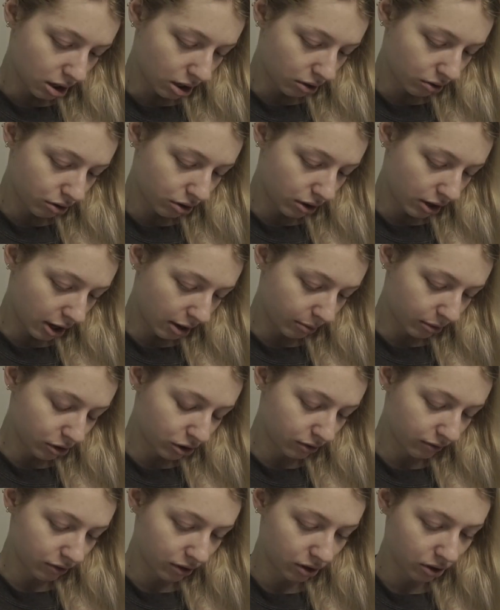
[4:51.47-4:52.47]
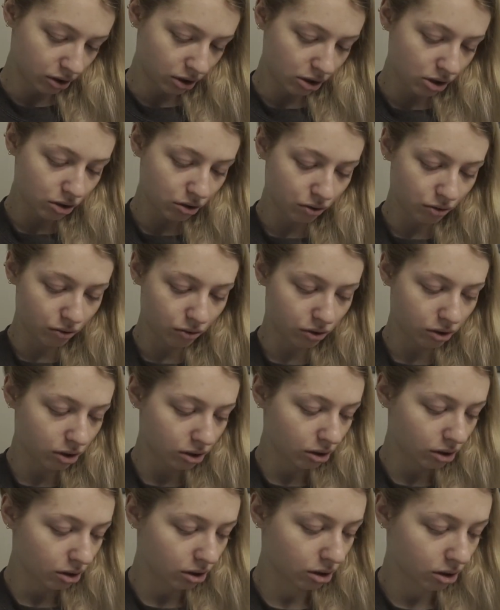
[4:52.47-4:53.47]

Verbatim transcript: I don't know how much of this to use.